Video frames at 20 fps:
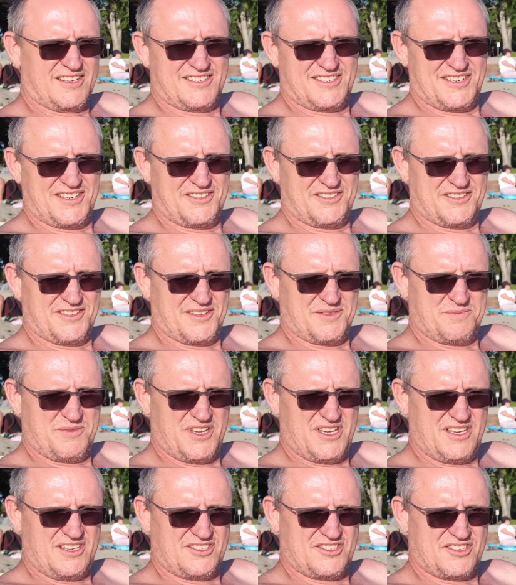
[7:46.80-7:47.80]
out here on the
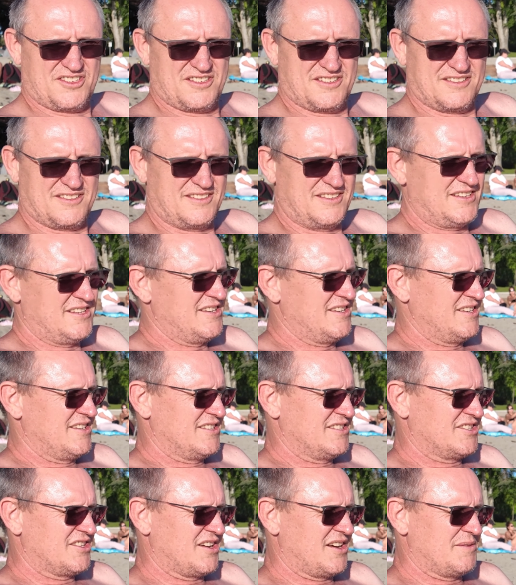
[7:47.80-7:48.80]
beach.
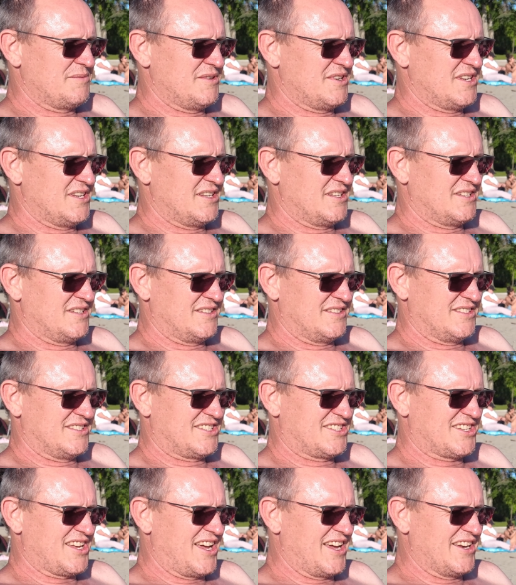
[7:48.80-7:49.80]
So I'm gonna
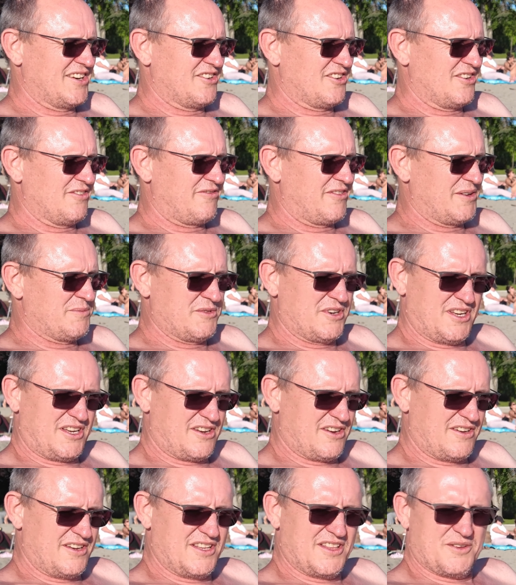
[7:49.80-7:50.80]
sign off. I'm gonna
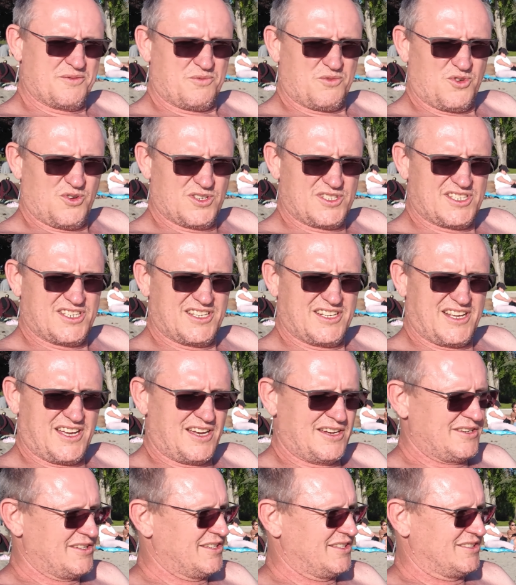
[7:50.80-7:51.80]
go in the water
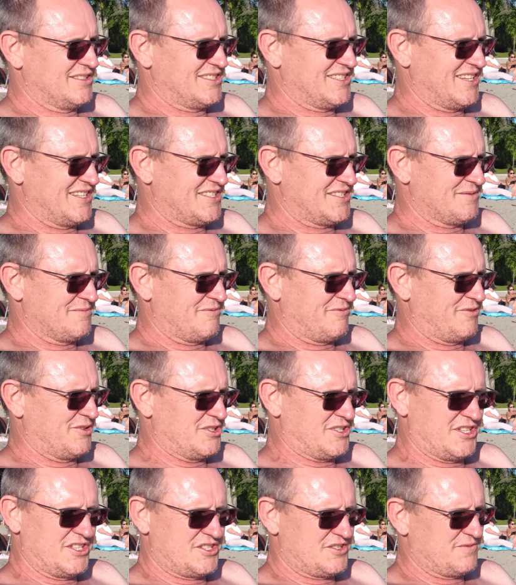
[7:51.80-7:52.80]
now and I'll take some
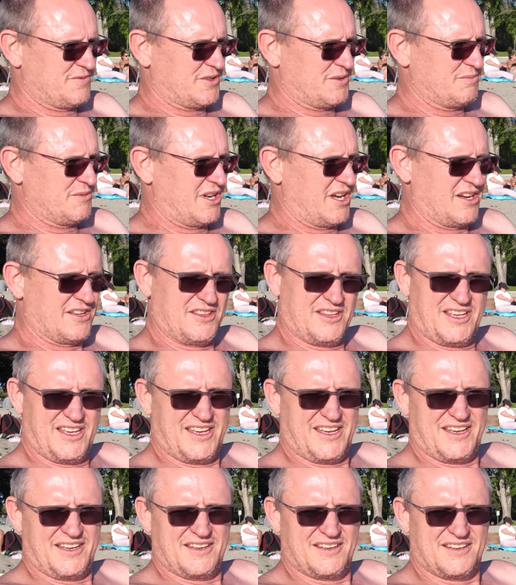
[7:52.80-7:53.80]
footage from down
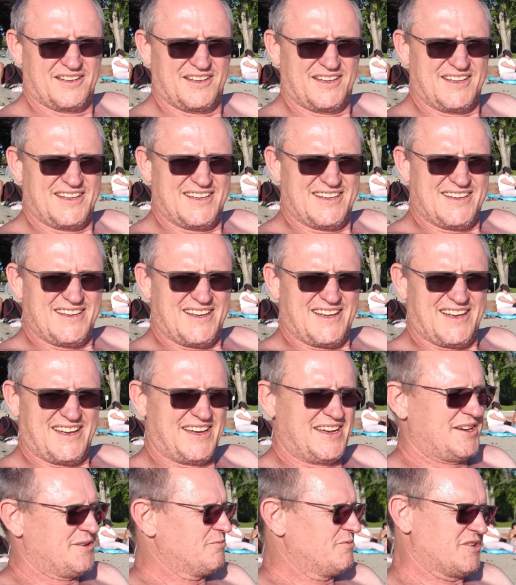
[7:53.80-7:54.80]
there
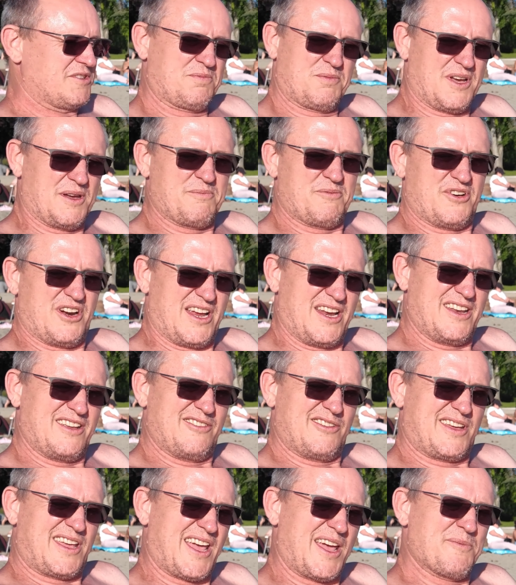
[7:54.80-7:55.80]
uh, with my brand
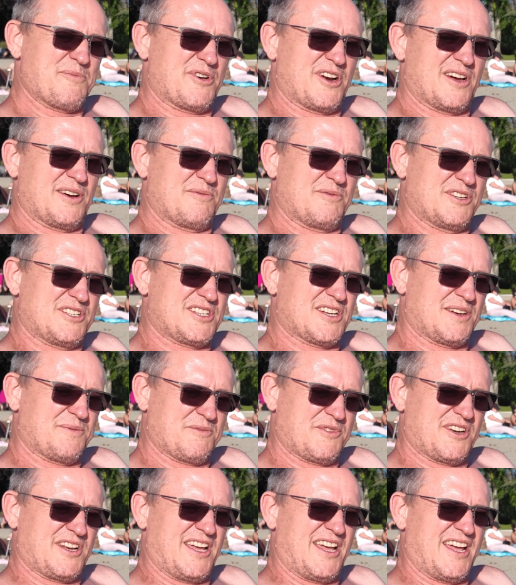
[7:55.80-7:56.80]
new camera, which
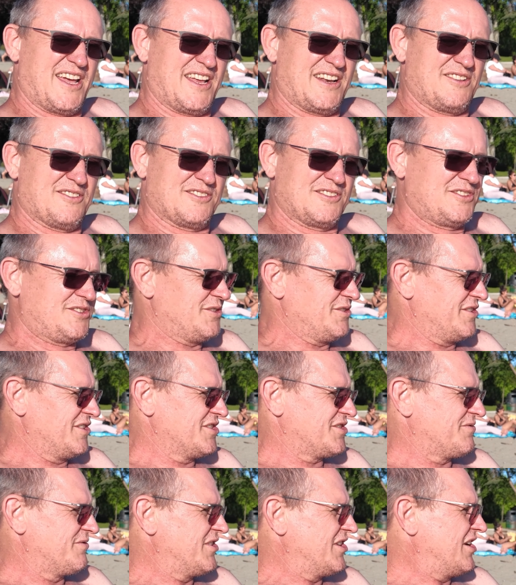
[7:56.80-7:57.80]
I'm gonna add onto
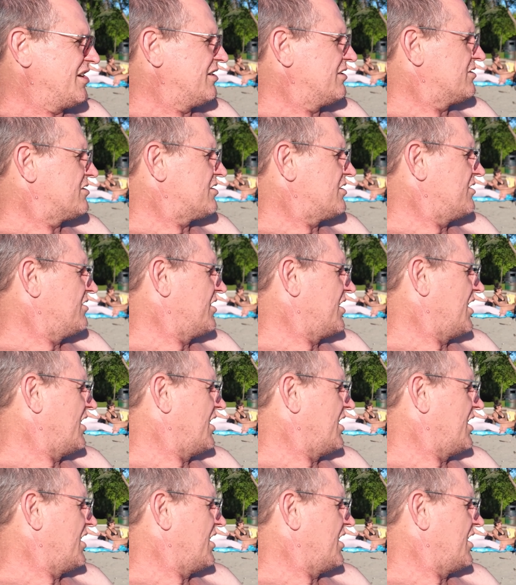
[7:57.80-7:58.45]
this video so you